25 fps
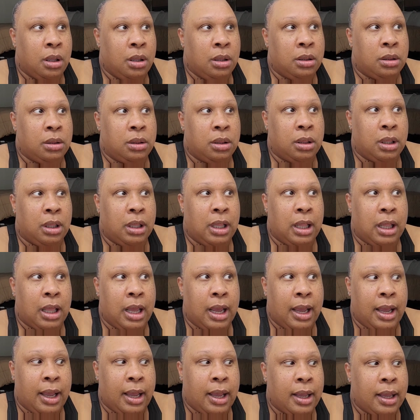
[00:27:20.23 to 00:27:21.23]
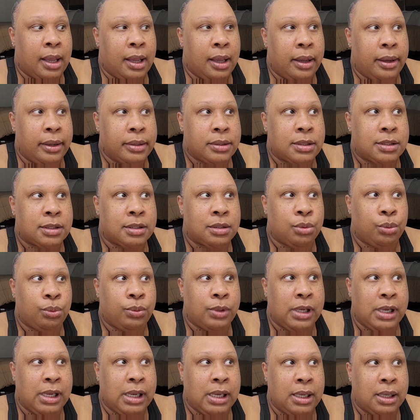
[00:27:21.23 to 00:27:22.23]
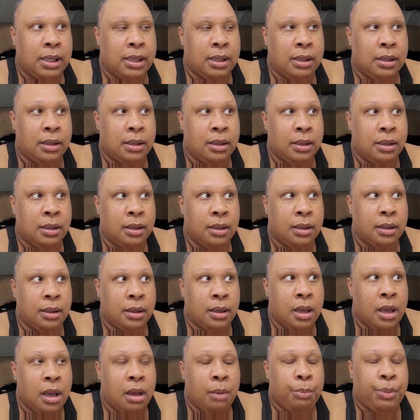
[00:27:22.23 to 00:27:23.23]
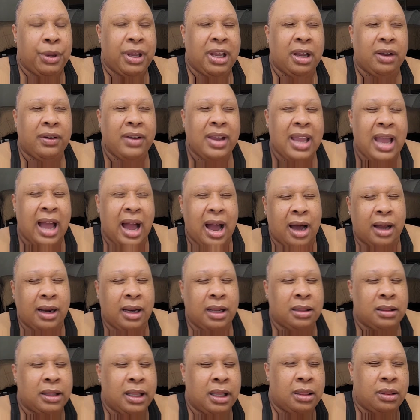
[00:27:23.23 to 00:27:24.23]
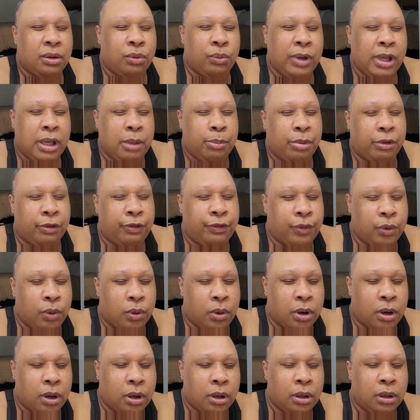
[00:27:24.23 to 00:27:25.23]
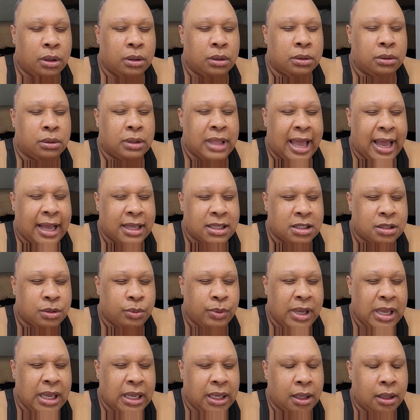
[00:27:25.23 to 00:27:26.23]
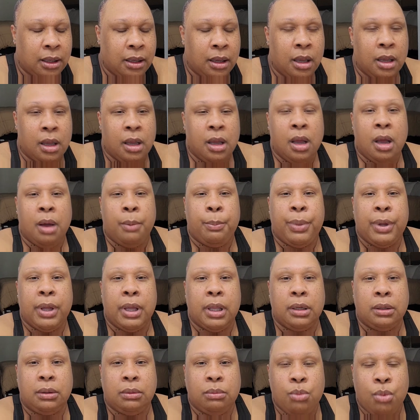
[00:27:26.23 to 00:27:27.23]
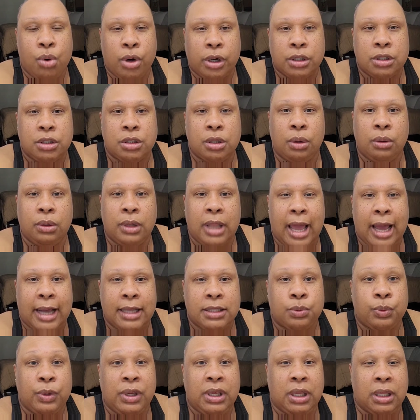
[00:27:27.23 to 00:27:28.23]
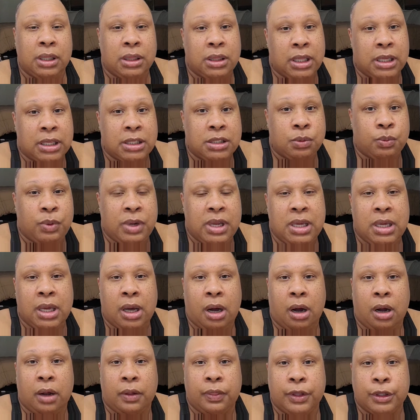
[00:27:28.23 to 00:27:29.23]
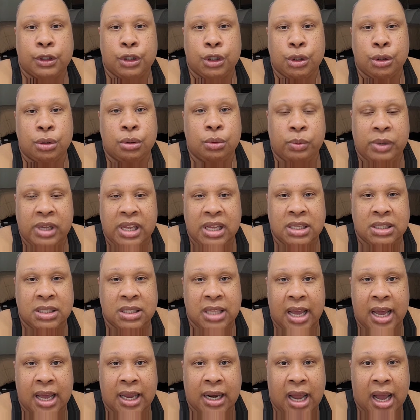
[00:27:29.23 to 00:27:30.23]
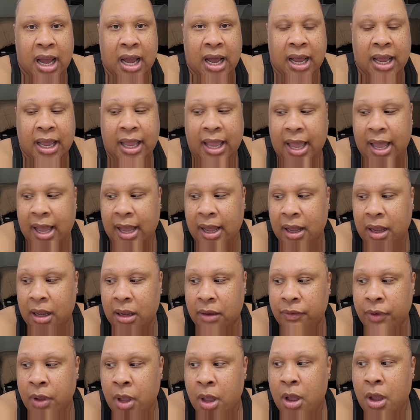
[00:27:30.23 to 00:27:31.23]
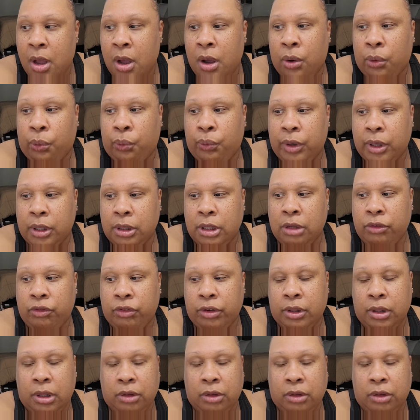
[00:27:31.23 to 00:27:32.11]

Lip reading: last week, periodically the week before last week, but more so last week and this week are the 2 weeks that I have really